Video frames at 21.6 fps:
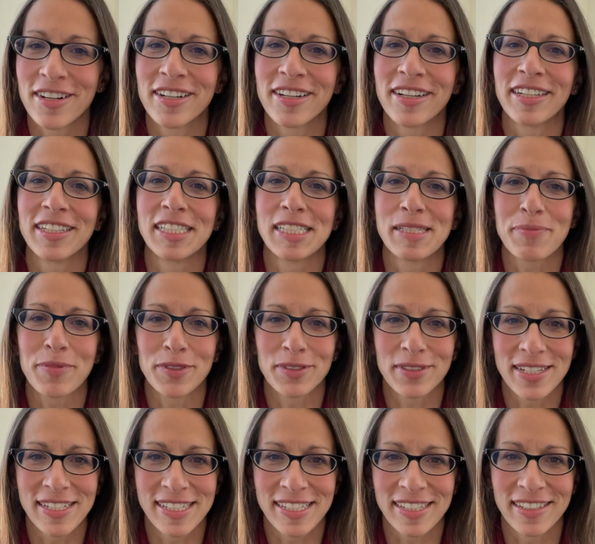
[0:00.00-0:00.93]

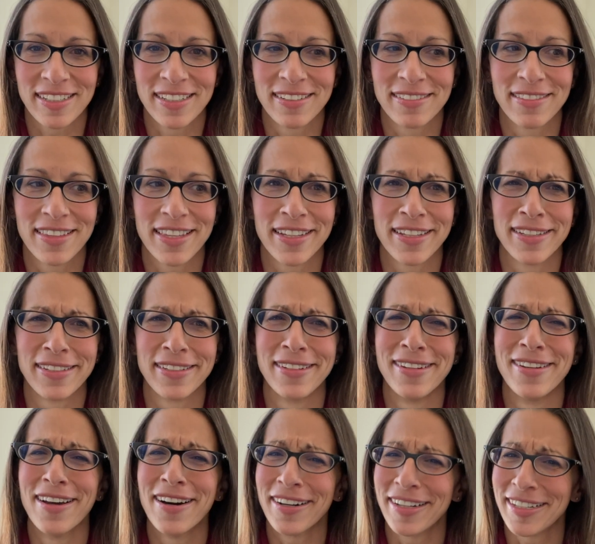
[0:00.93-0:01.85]
inspiration, the
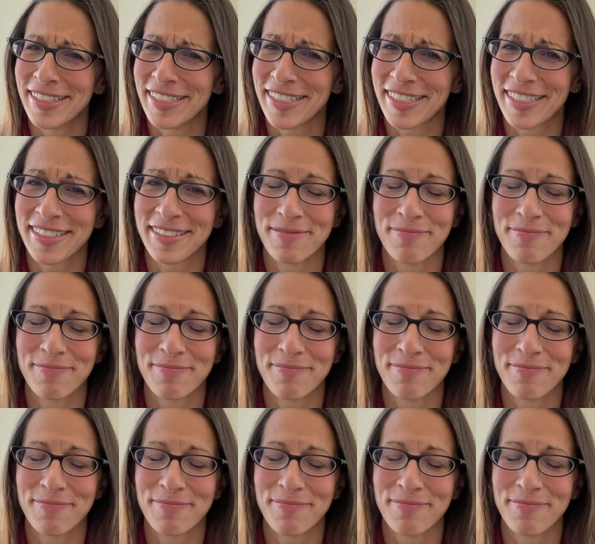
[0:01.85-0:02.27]
nudge.